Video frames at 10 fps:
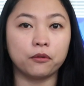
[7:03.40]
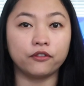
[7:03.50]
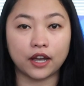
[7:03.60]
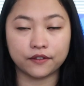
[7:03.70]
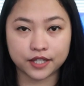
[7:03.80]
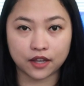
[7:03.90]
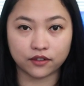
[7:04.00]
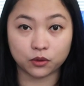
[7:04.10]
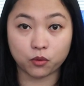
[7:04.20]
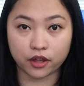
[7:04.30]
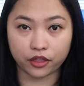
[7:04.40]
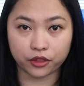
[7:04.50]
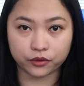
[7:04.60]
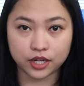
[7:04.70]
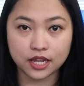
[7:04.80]

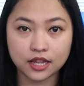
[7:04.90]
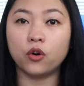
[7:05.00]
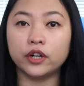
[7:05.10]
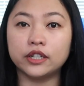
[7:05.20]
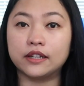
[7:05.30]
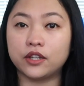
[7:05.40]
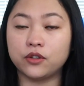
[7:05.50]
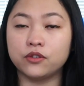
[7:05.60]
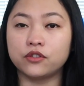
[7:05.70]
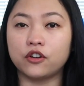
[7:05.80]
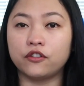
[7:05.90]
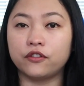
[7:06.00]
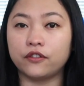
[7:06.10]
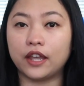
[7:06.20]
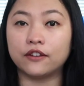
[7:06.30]
5713, or the use of
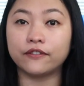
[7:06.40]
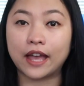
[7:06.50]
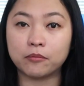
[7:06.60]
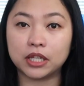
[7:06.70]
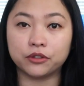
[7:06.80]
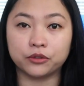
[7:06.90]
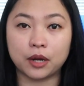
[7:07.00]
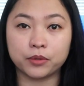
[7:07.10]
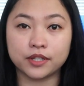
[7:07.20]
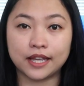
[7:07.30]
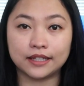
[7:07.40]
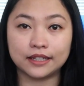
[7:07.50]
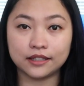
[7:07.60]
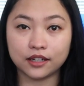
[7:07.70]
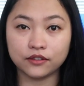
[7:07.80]
a family
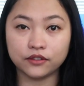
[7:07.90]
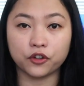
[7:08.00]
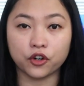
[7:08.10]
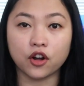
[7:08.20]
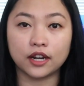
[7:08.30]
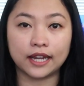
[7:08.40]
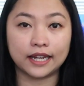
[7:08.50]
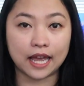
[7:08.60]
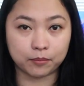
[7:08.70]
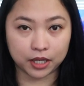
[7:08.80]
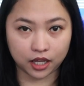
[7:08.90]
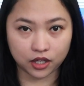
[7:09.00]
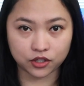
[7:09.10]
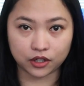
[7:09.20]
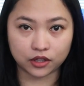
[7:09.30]
representative for online
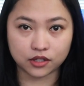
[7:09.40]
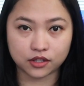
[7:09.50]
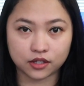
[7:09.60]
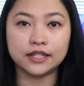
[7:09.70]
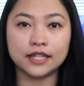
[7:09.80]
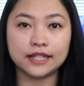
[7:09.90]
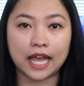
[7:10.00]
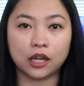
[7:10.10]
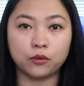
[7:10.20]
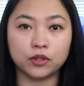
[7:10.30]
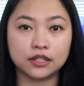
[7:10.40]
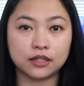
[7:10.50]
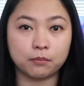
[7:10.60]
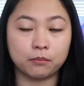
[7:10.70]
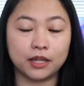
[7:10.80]
applications. Since I will
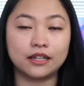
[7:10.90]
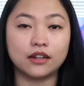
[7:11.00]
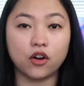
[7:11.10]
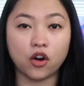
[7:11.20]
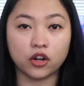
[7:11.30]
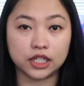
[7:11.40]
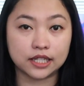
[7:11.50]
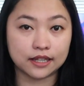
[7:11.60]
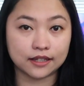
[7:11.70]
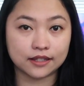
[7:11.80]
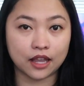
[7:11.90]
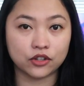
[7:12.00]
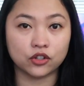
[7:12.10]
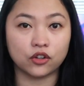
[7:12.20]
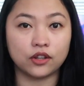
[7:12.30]
submit Audie's
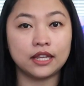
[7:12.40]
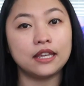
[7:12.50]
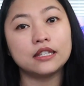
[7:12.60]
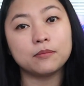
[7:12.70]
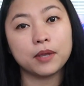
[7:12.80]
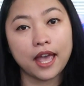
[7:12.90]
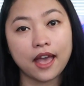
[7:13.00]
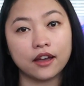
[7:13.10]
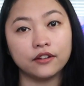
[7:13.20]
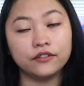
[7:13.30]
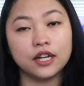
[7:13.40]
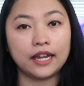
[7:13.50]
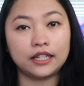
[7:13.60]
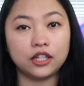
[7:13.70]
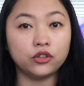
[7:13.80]
extension on his behalf,
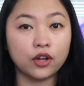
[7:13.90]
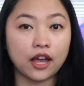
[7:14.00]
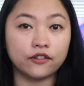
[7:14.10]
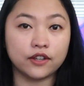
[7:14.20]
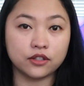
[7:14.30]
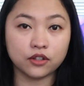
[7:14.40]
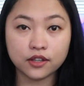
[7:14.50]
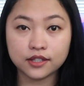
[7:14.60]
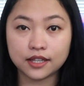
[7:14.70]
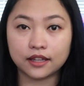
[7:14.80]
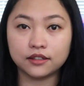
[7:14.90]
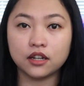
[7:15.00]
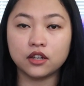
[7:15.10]
I need to have his consent,